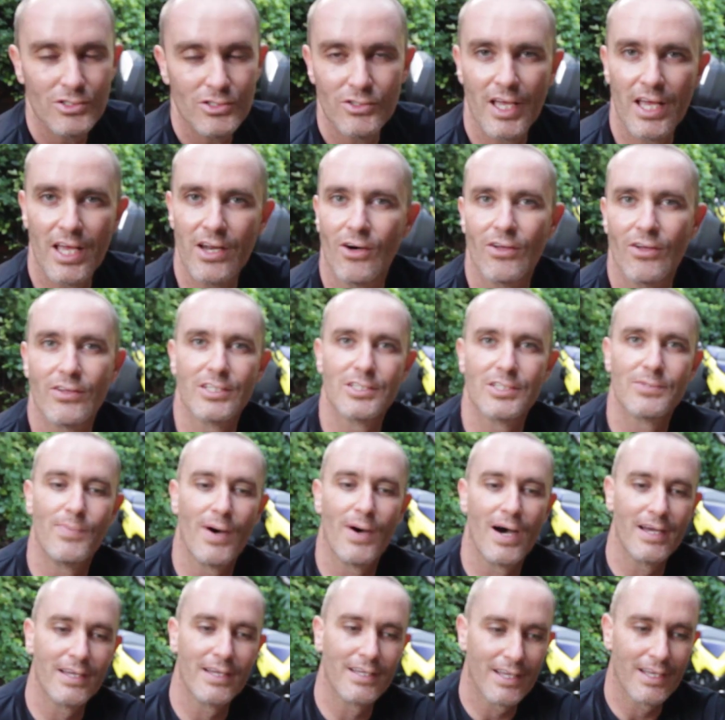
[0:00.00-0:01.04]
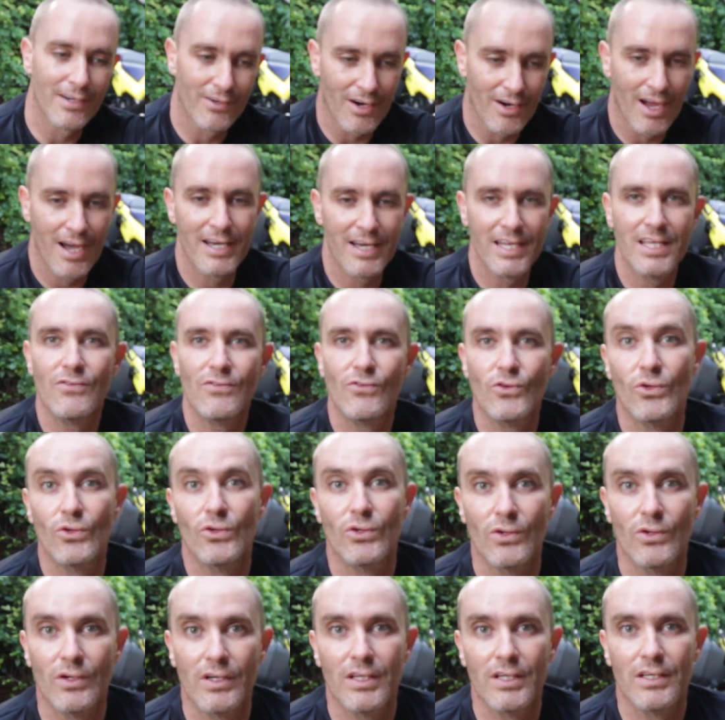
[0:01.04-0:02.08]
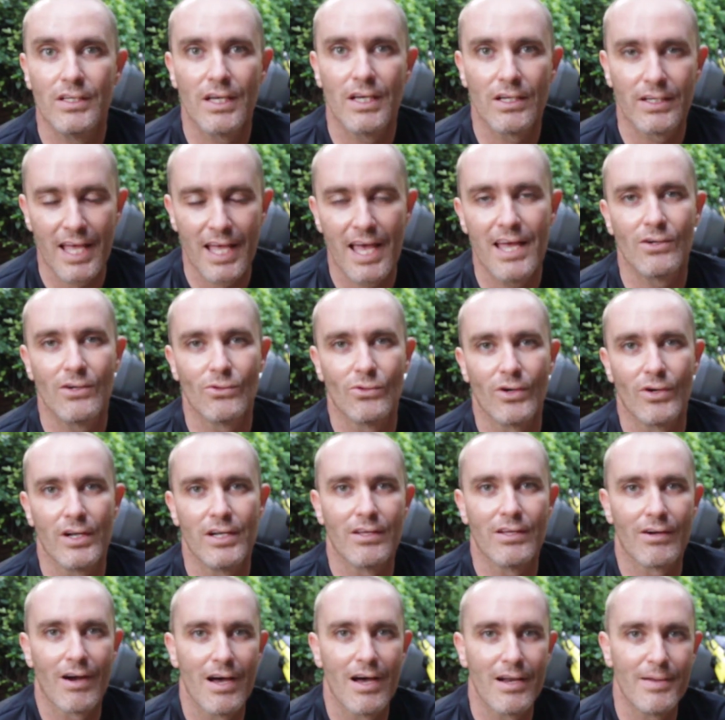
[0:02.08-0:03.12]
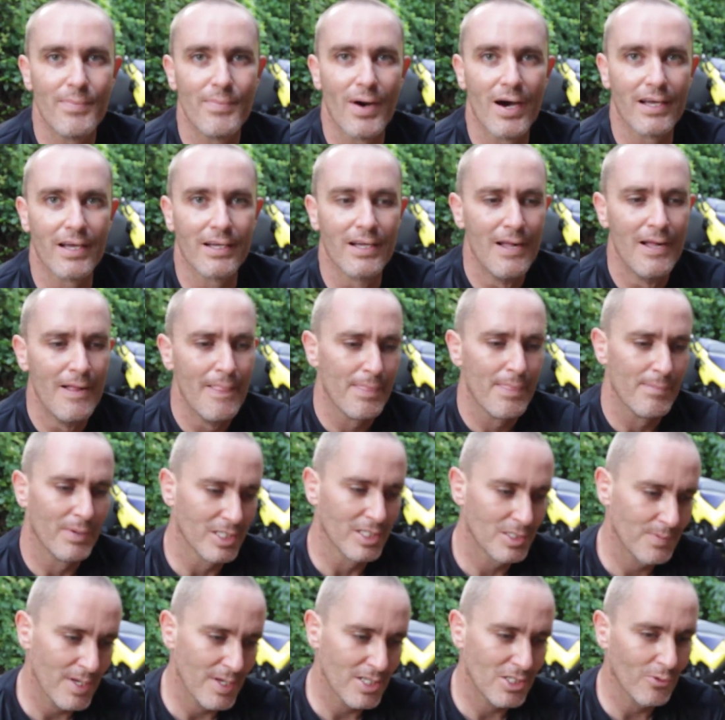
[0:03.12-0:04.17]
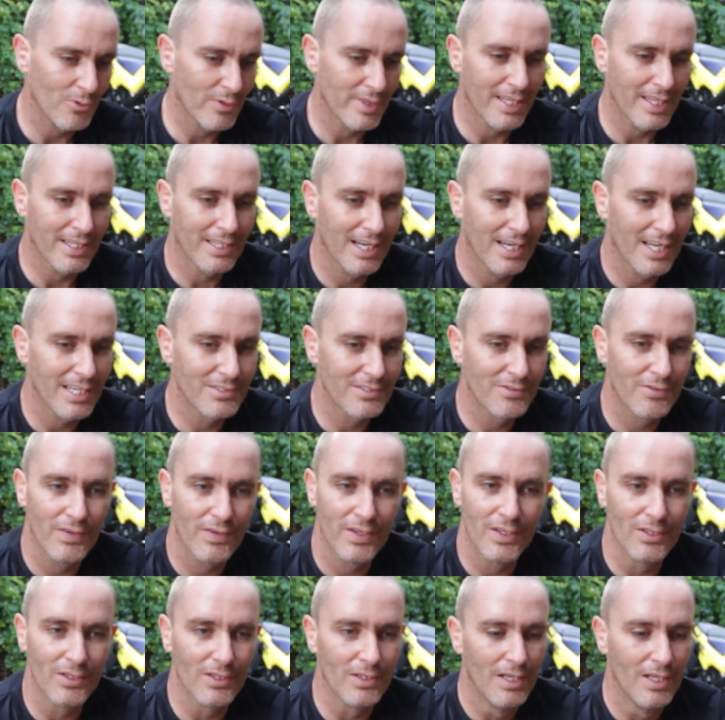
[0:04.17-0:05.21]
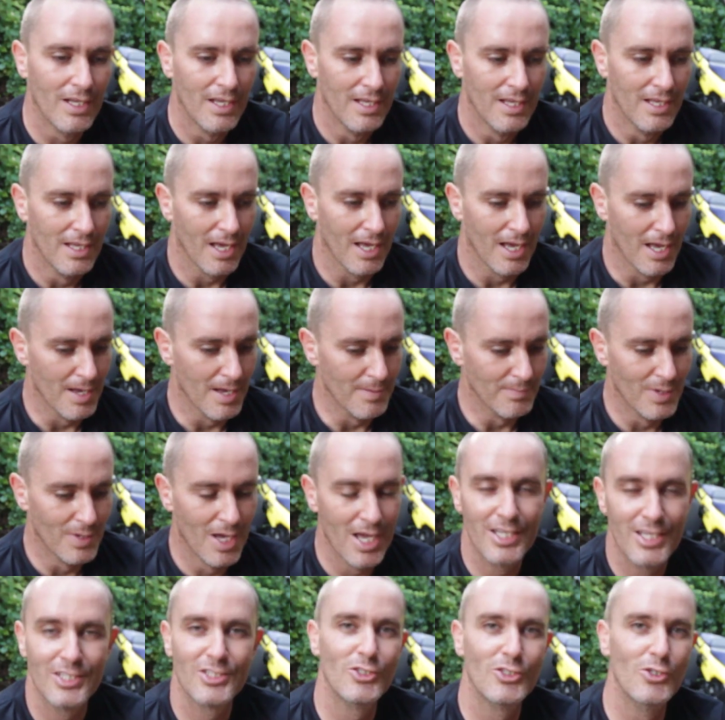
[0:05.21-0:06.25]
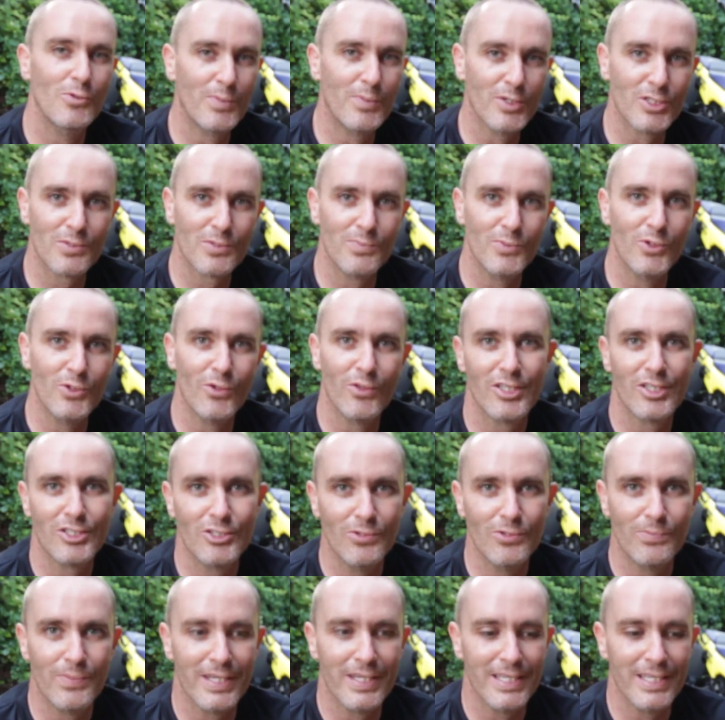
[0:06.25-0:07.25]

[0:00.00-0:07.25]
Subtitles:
to get on this bike and ride if you can already ride a bike. But especially with that clutch feel, super smooth, super